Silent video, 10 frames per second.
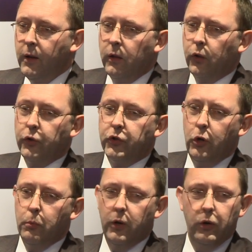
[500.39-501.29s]
the
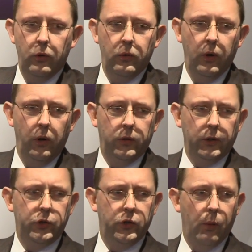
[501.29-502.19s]
consumer who
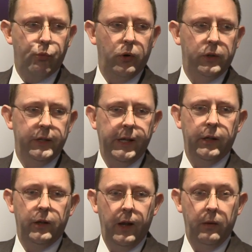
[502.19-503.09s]
touches our product at the
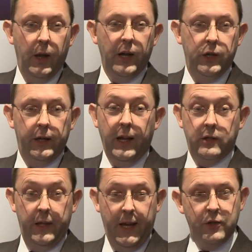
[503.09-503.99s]
end of the day actually
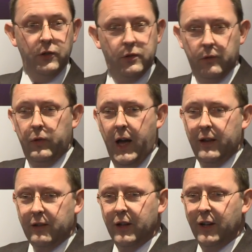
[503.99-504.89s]
gets the essence of that.